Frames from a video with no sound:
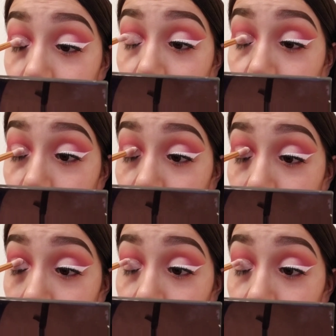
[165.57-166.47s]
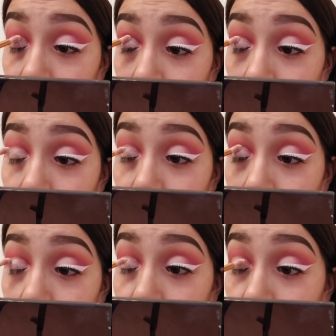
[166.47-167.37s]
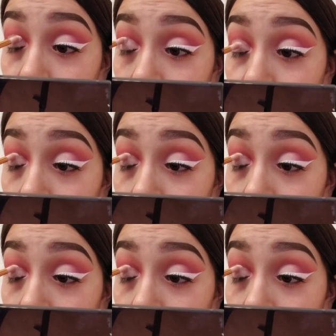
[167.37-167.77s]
this white shade, and I am just